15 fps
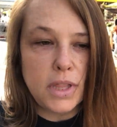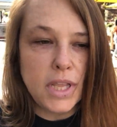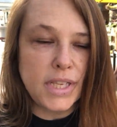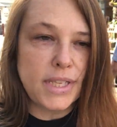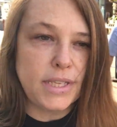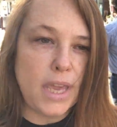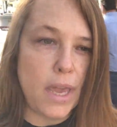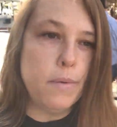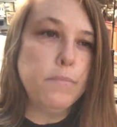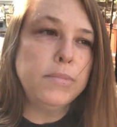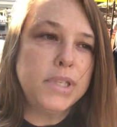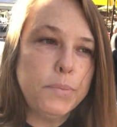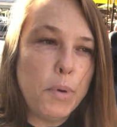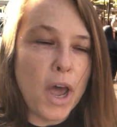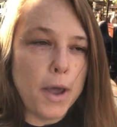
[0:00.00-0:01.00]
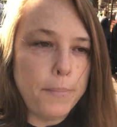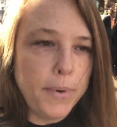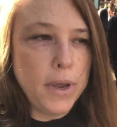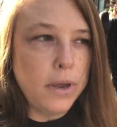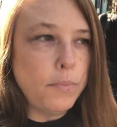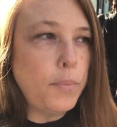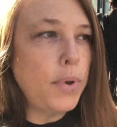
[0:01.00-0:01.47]
the Skims
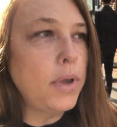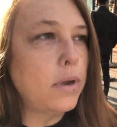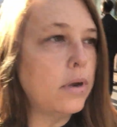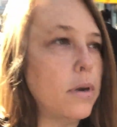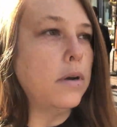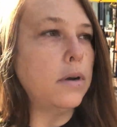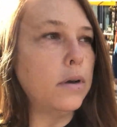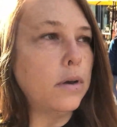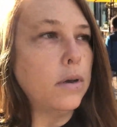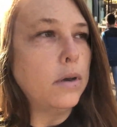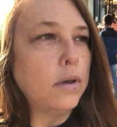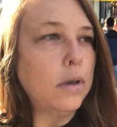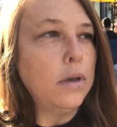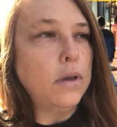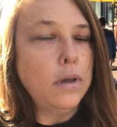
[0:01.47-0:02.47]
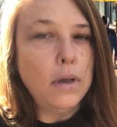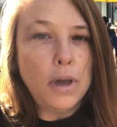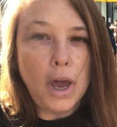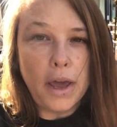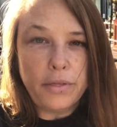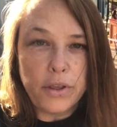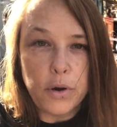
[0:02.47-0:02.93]
pop-up
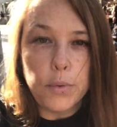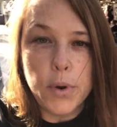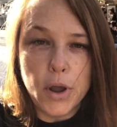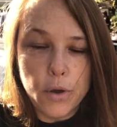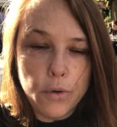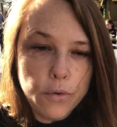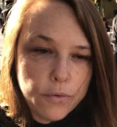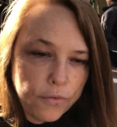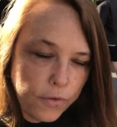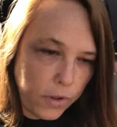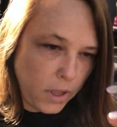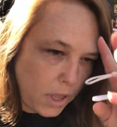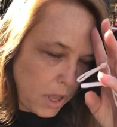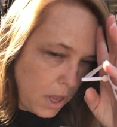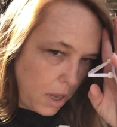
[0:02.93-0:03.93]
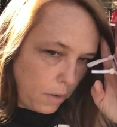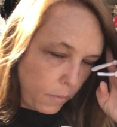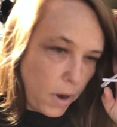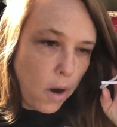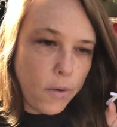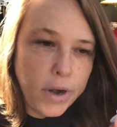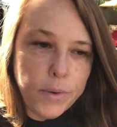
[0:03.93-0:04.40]
at the Grove.
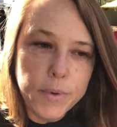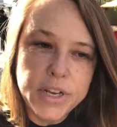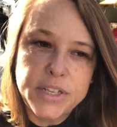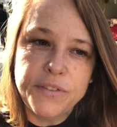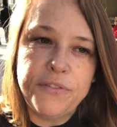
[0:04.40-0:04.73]
We already went to